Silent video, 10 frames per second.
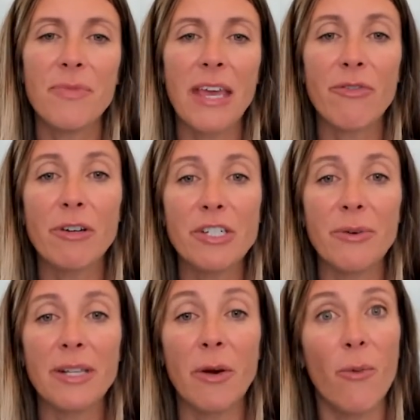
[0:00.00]
If you're
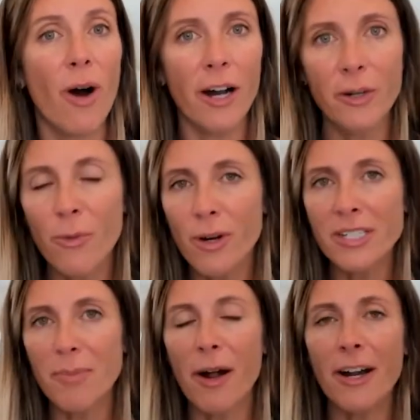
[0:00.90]
doing the Water
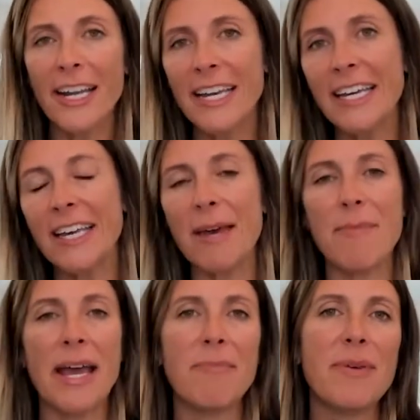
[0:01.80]
Wars party, it
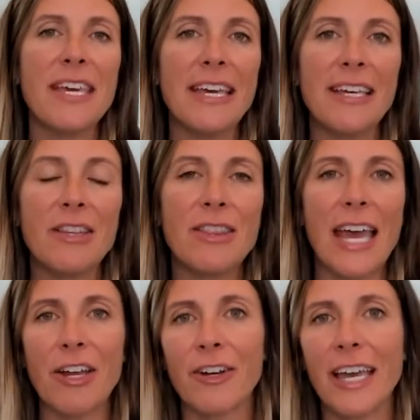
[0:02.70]
might be
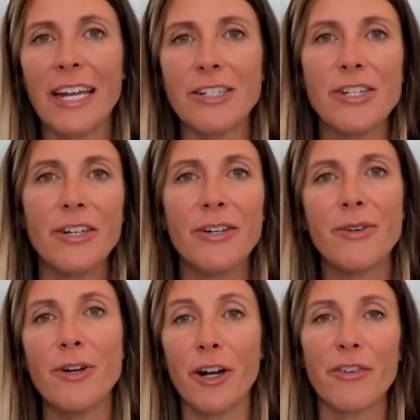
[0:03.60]
that you're getting
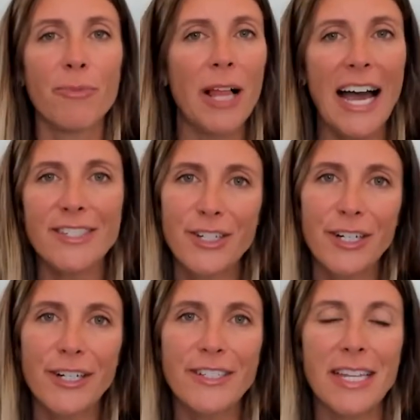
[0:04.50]
2 Nerf
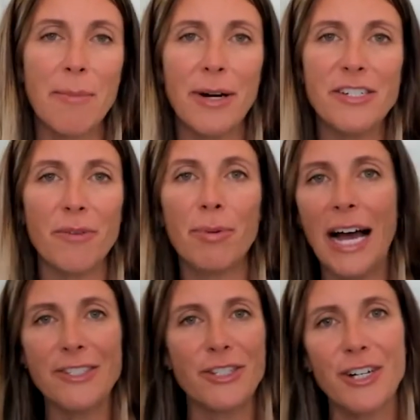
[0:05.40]
blasters and a bunch of
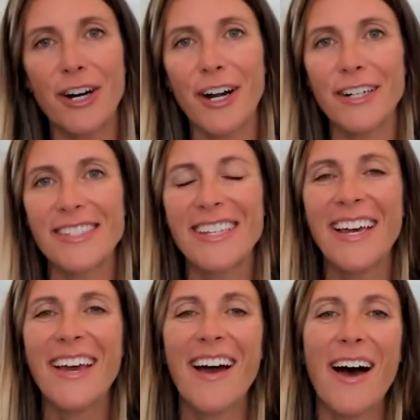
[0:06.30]
blaster darts.
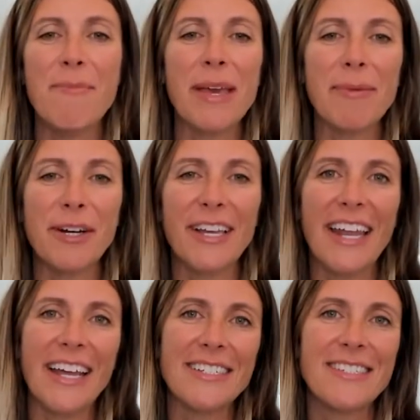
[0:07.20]
Maybe you're
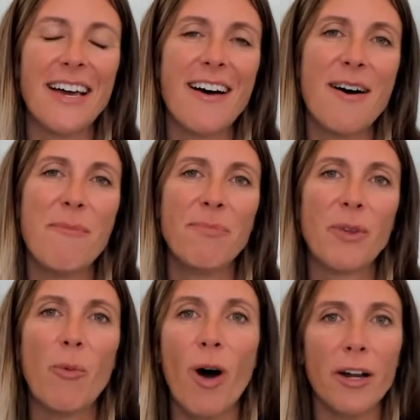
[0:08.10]
getting some
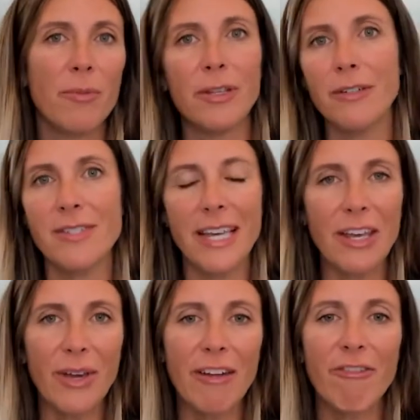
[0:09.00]
water balloons that
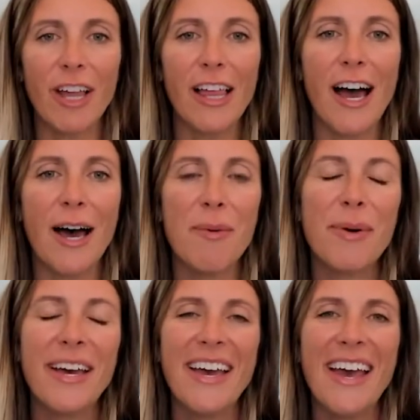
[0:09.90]
you can fill up.
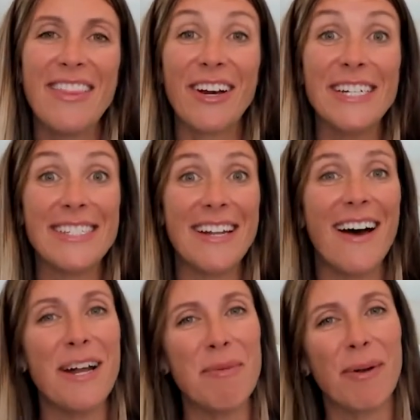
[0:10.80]
There is an
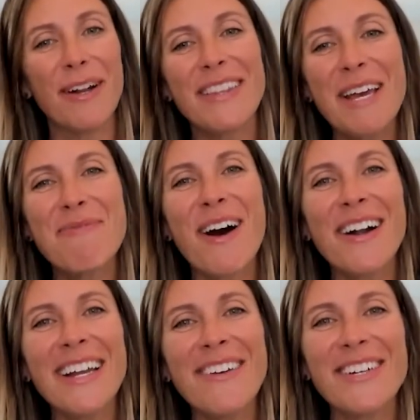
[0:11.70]
unbirthday
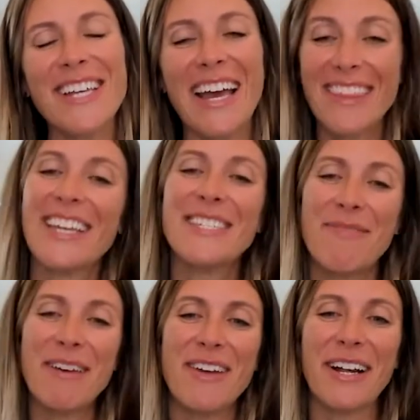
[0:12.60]
party, which I think is
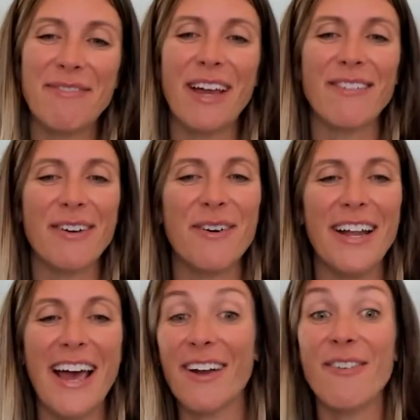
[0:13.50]
my very favorite
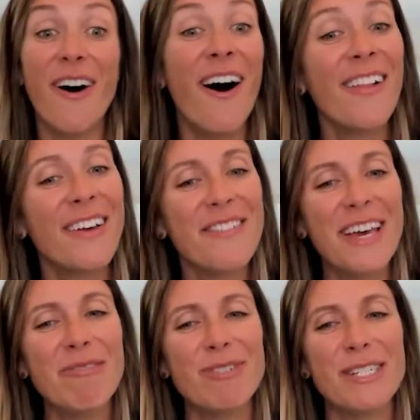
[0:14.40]
one out of all of
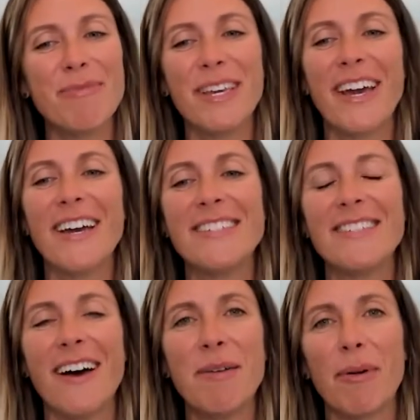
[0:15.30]
them, just
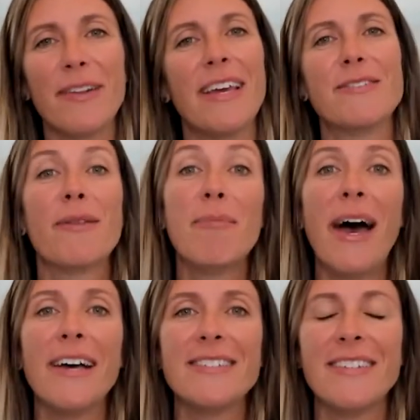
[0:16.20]
because unbirthdays are the
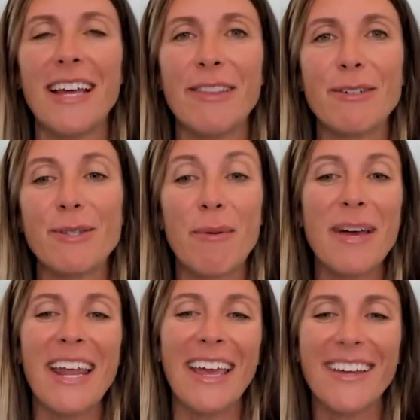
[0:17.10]
best, and there's so
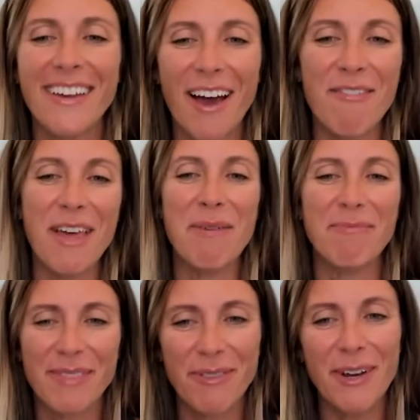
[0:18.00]
many of
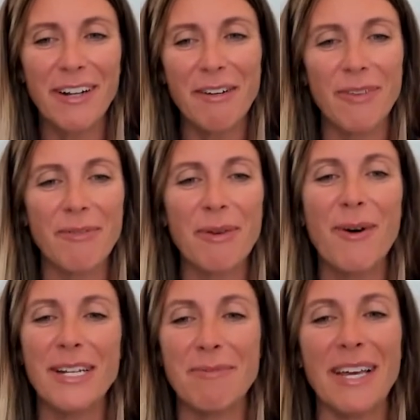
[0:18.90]
them,
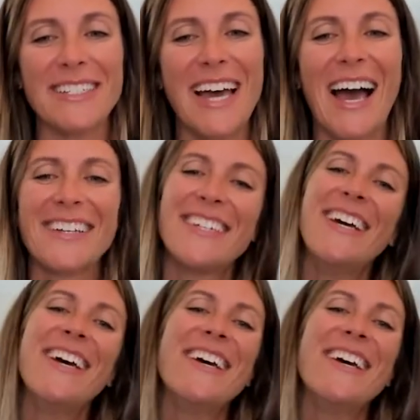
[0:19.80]
351 to be exact.